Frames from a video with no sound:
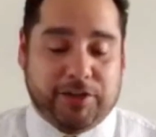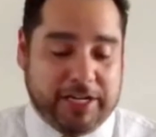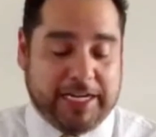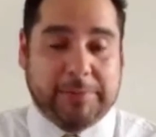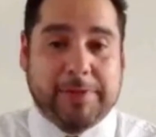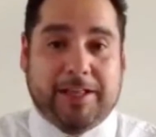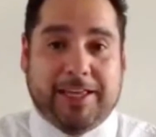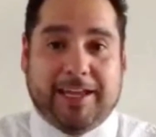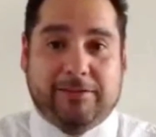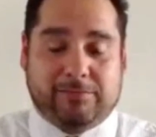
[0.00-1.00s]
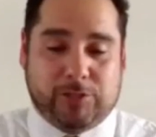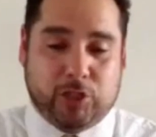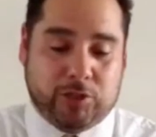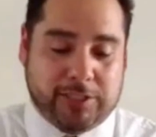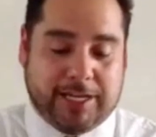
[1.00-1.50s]
You need an email account,
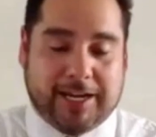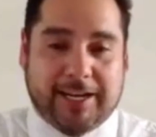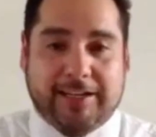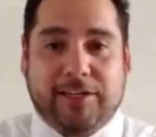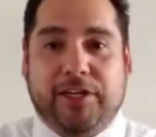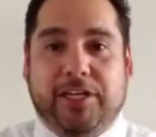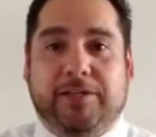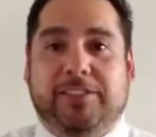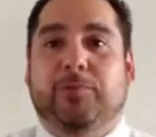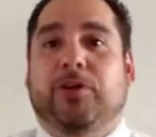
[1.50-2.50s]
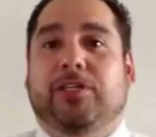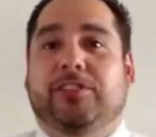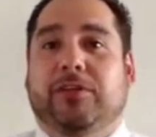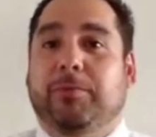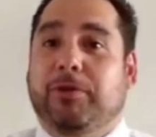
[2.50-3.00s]
Google's got it. You need
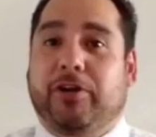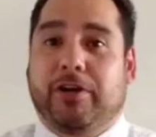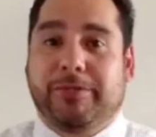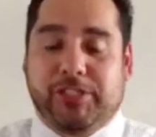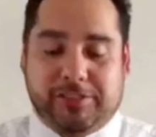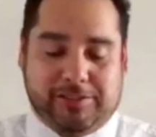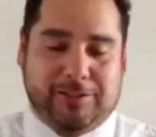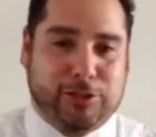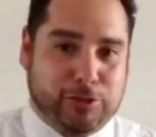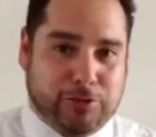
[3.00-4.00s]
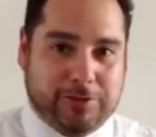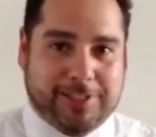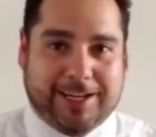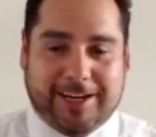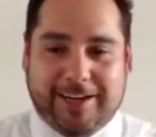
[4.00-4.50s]
somewhere to upload your images,
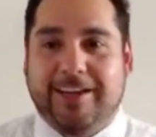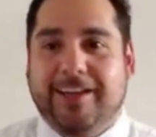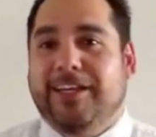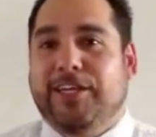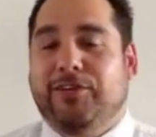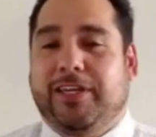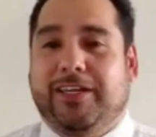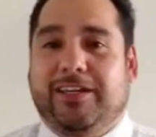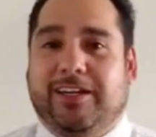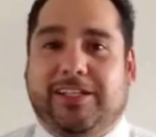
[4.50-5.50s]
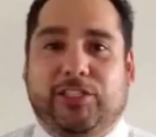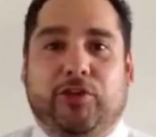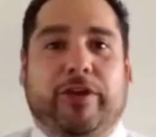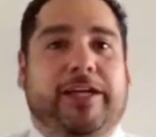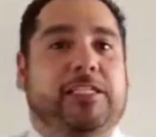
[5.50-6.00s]
Google's got it. You need
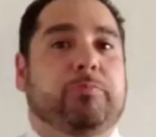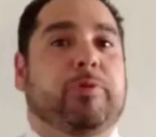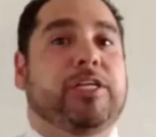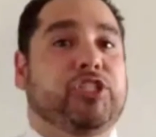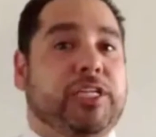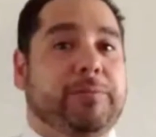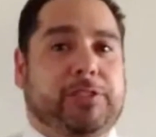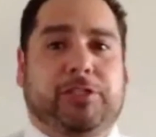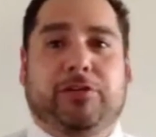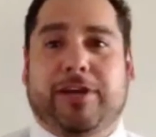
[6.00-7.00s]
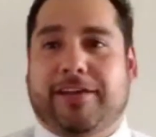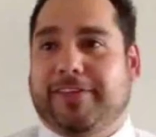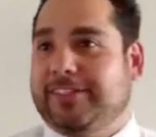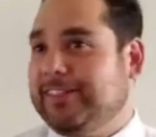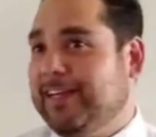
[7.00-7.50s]
to create a spreadsheet, but you don't
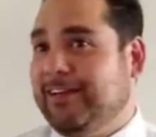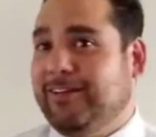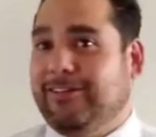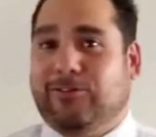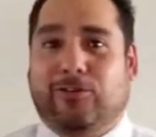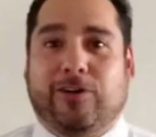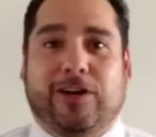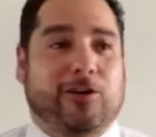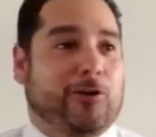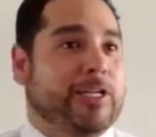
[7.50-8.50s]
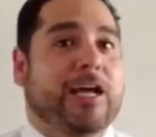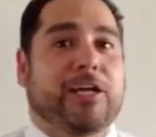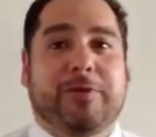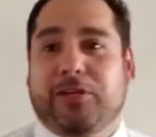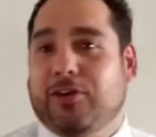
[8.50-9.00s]
have Excel or a
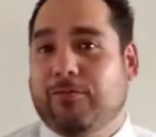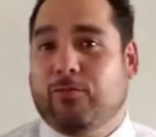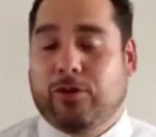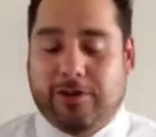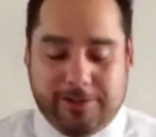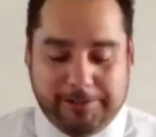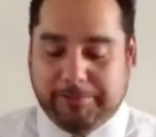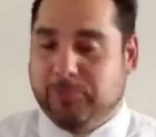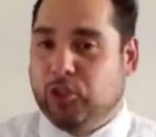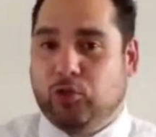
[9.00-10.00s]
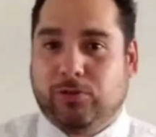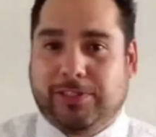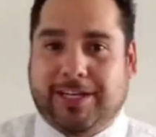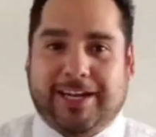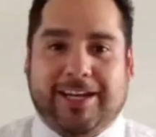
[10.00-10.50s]
document, you don't have Word,
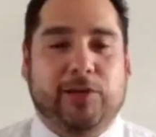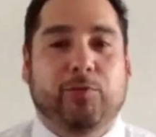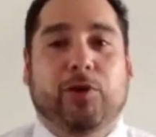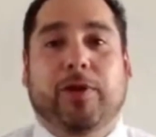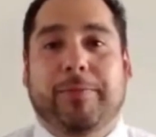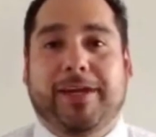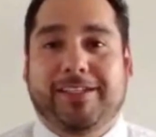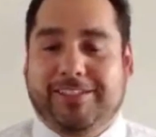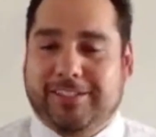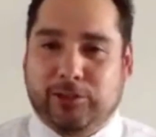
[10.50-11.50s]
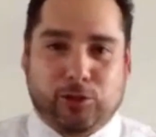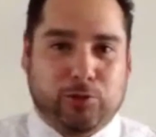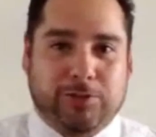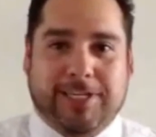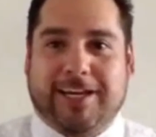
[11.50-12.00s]
Google's got it. You want a web page,
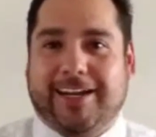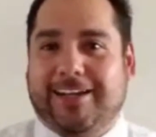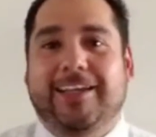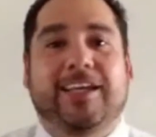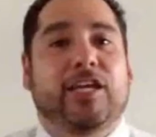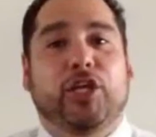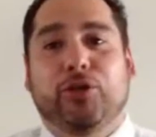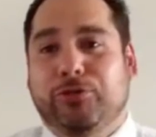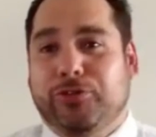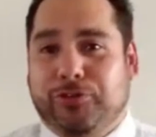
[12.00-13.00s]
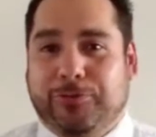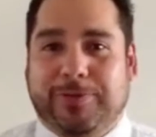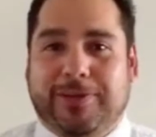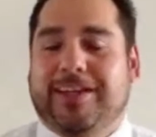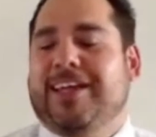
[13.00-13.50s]
Google's got it. YouTube,